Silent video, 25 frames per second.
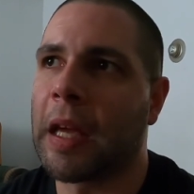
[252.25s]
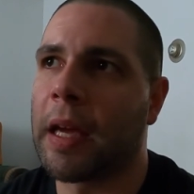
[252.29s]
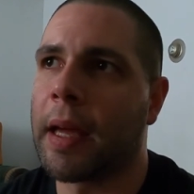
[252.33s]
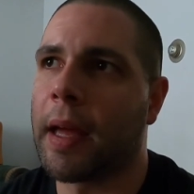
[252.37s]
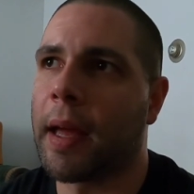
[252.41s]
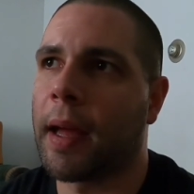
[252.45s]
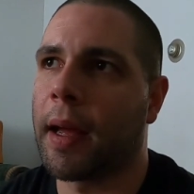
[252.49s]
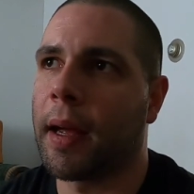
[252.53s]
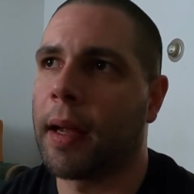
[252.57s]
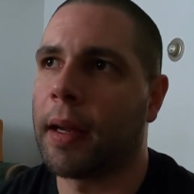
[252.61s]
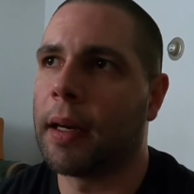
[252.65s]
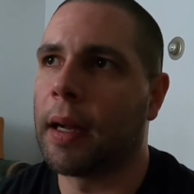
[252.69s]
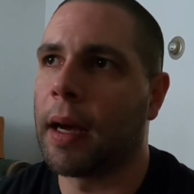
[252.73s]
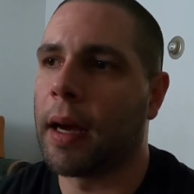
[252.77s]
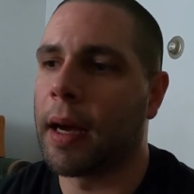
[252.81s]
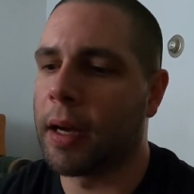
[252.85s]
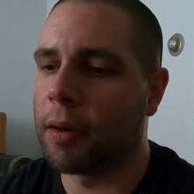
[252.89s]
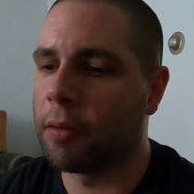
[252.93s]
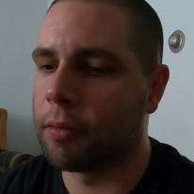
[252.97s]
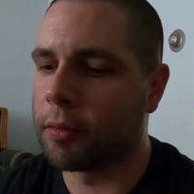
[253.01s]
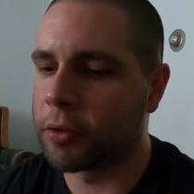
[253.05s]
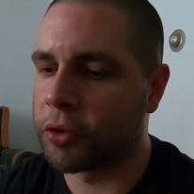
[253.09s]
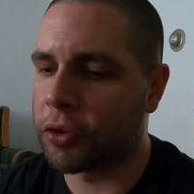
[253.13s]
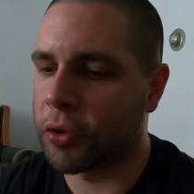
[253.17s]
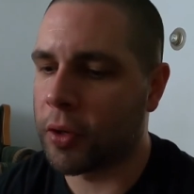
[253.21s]
and I
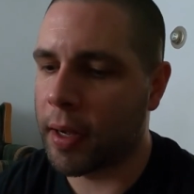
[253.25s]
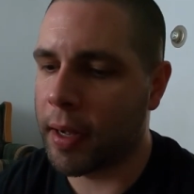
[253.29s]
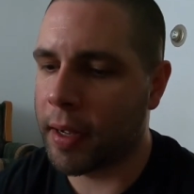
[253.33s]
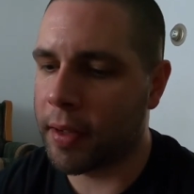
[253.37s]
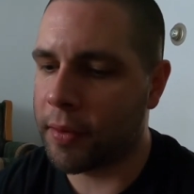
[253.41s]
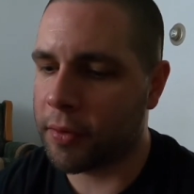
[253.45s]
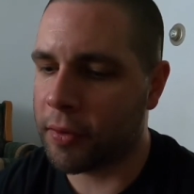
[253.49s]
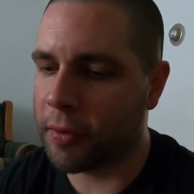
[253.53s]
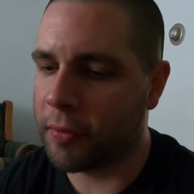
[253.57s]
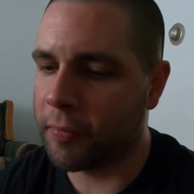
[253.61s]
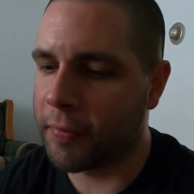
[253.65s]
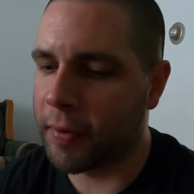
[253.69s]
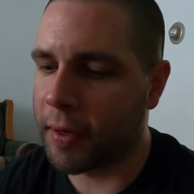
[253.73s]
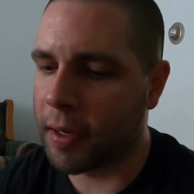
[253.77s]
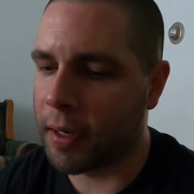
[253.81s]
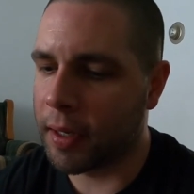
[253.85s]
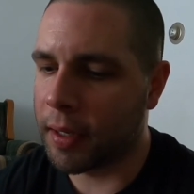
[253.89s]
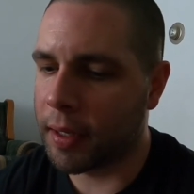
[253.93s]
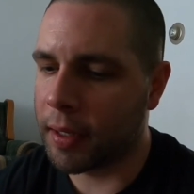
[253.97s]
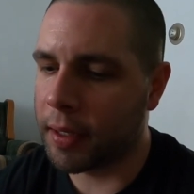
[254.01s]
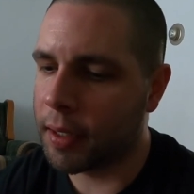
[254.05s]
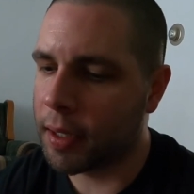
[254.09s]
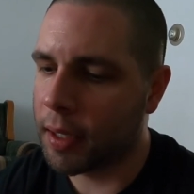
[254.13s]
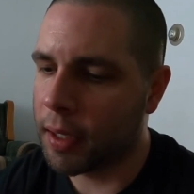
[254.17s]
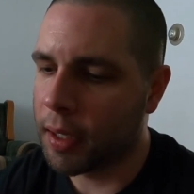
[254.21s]
will try to
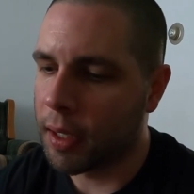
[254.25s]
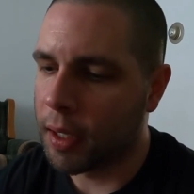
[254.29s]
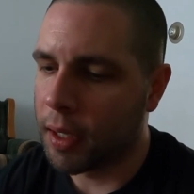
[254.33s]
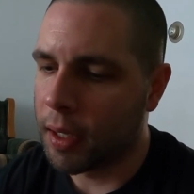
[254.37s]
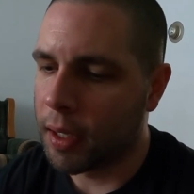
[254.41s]
find